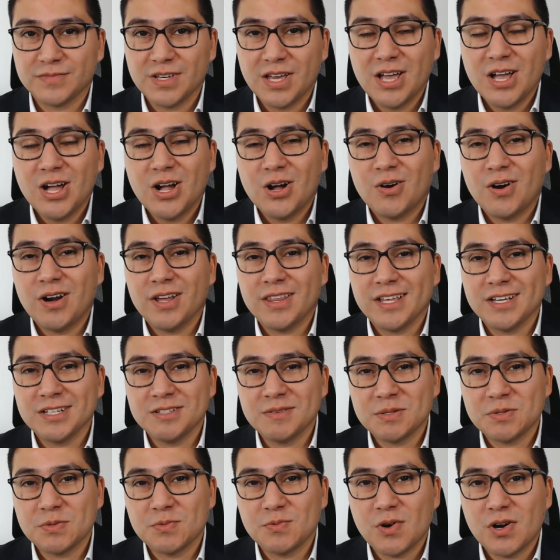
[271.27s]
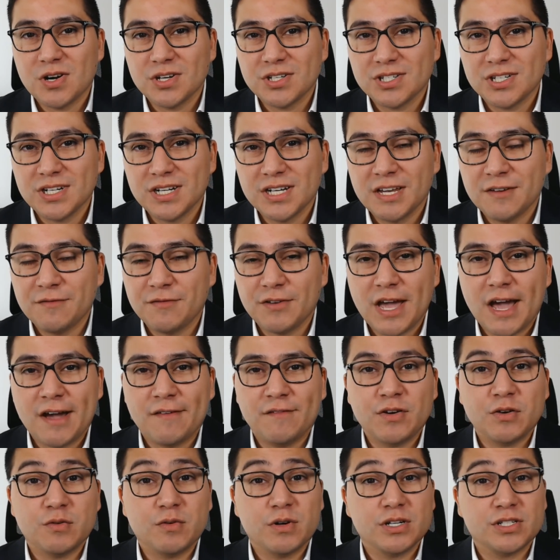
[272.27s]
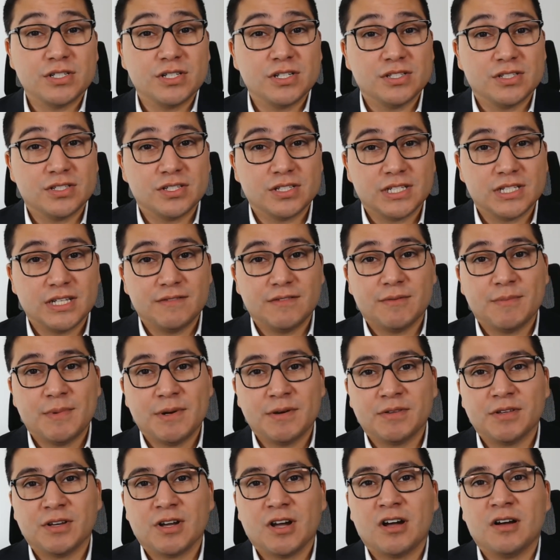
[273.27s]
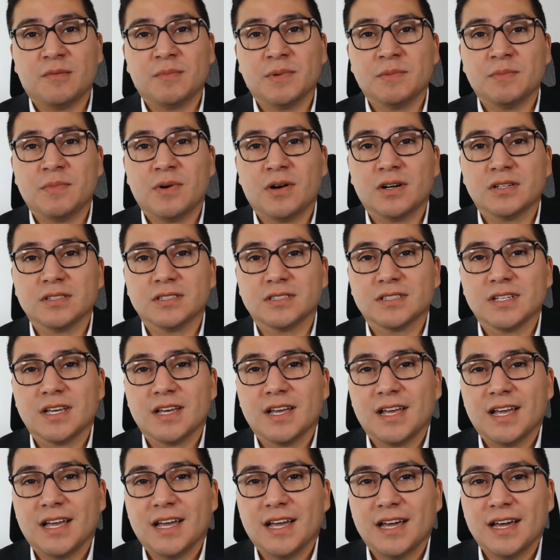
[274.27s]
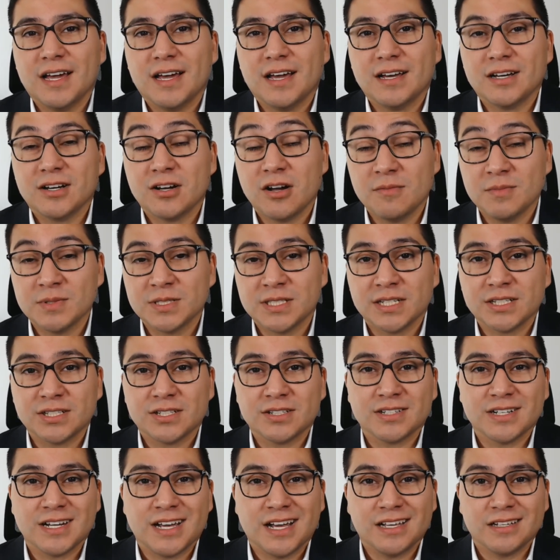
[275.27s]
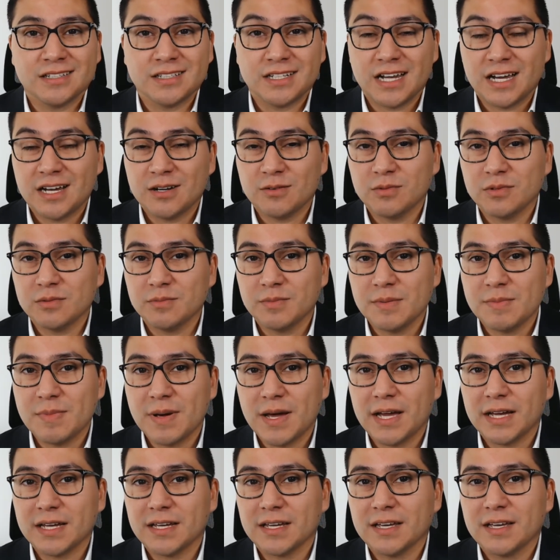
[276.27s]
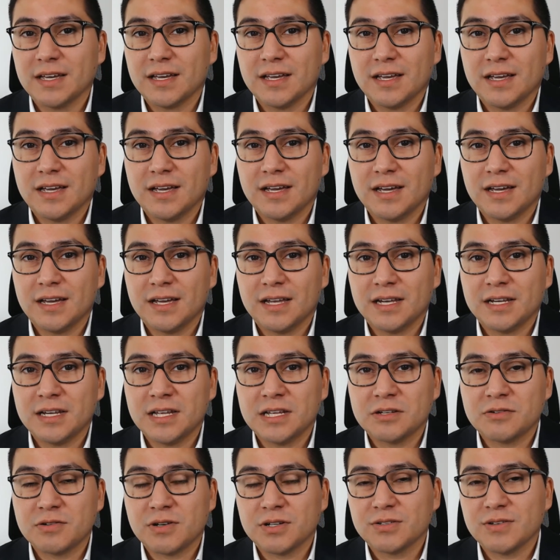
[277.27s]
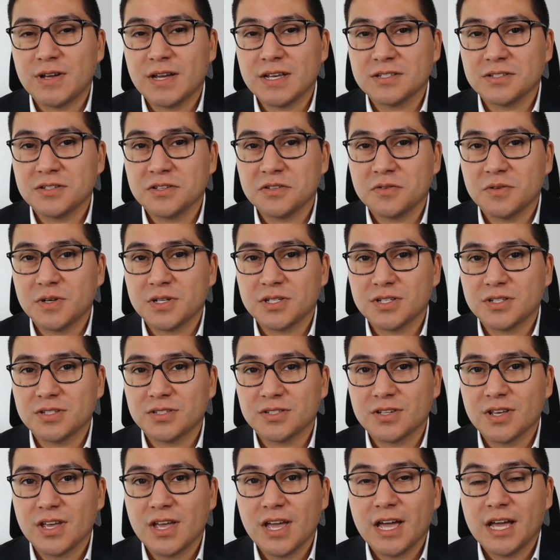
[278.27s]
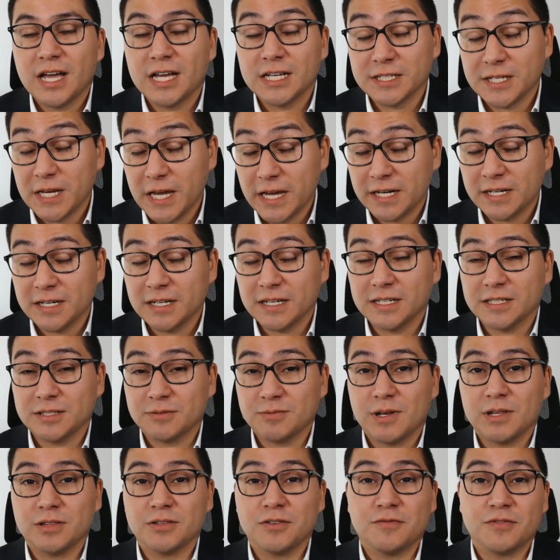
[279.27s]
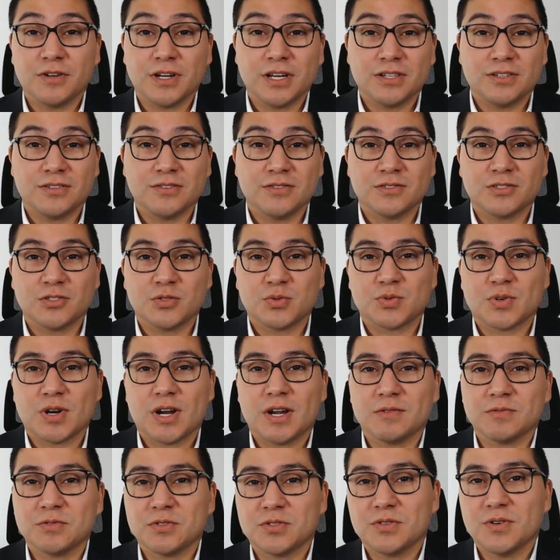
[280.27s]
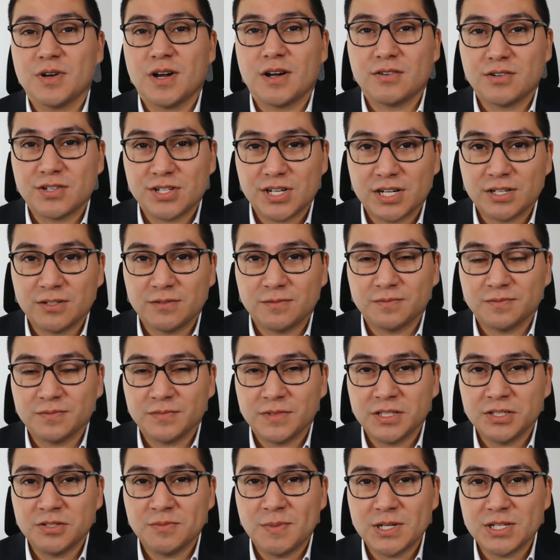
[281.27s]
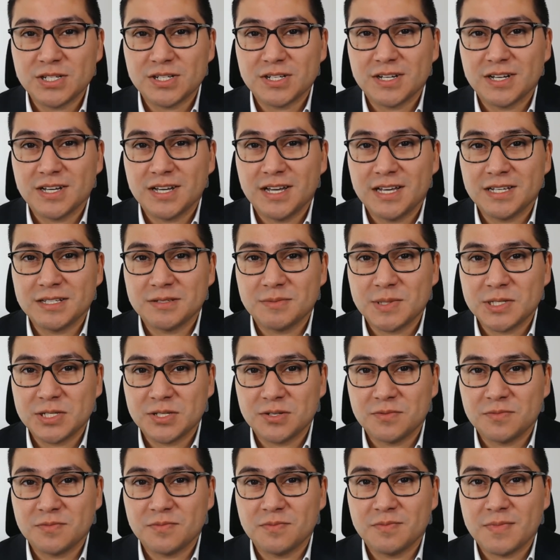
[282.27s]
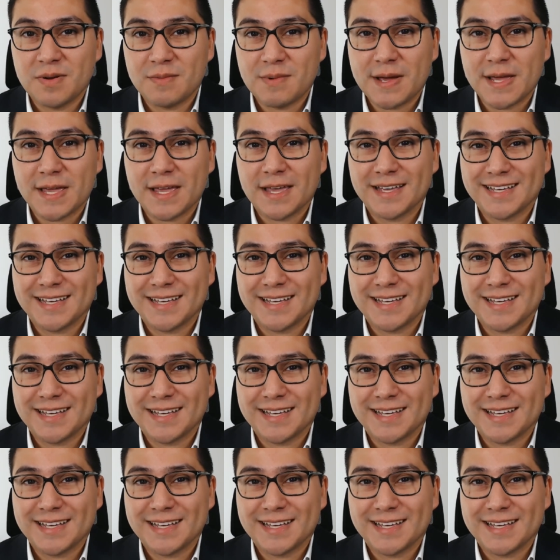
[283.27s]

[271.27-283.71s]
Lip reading: All right, thanks so much for watching. If you have any questions, just leave them here in the comment box, comment section, and I will be back and try to answer your questions. Again, as well, don't forget to subscribe to our channel. Thanks so much, and speak soon. Bye-bye.